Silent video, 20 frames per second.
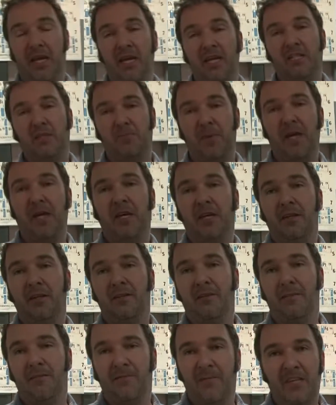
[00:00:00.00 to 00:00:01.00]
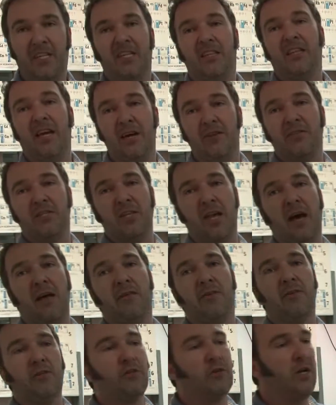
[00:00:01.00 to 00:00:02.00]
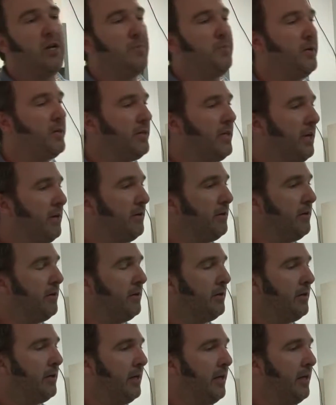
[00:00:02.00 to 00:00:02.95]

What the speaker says: Can't spend $50,000 trying to put together